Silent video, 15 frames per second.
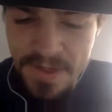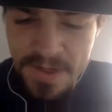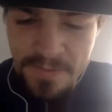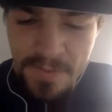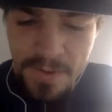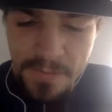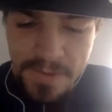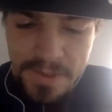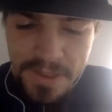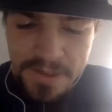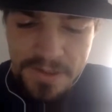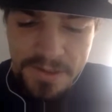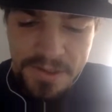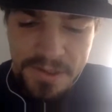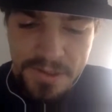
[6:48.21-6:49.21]
what we're
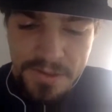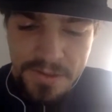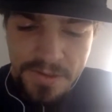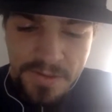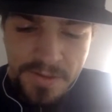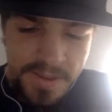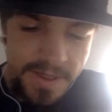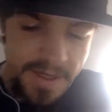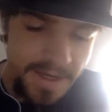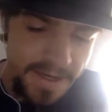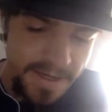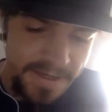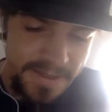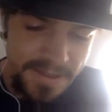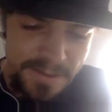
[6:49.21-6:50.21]
gonna do
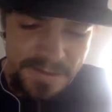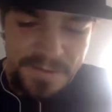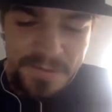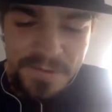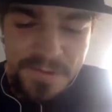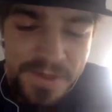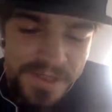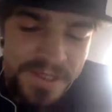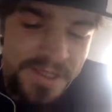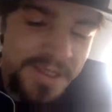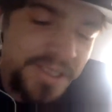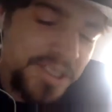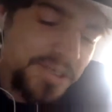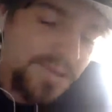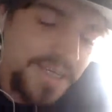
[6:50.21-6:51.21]
uh, through an
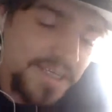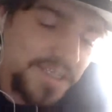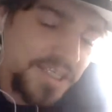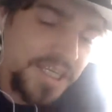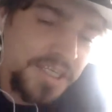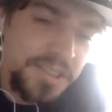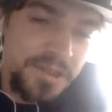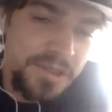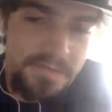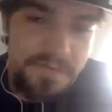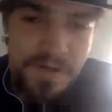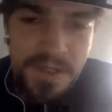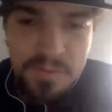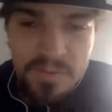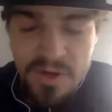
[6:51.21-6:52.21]
initial exchange
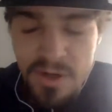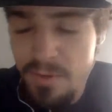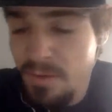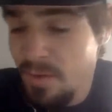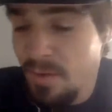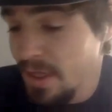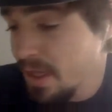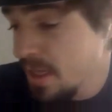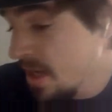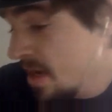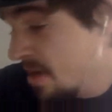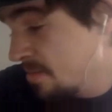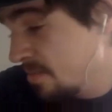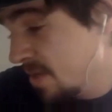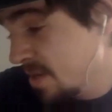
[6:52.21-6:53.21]
offering, probably,
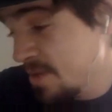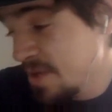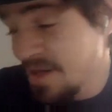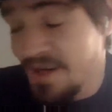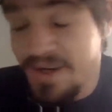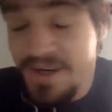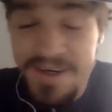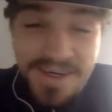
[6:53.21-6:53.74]
maybe not.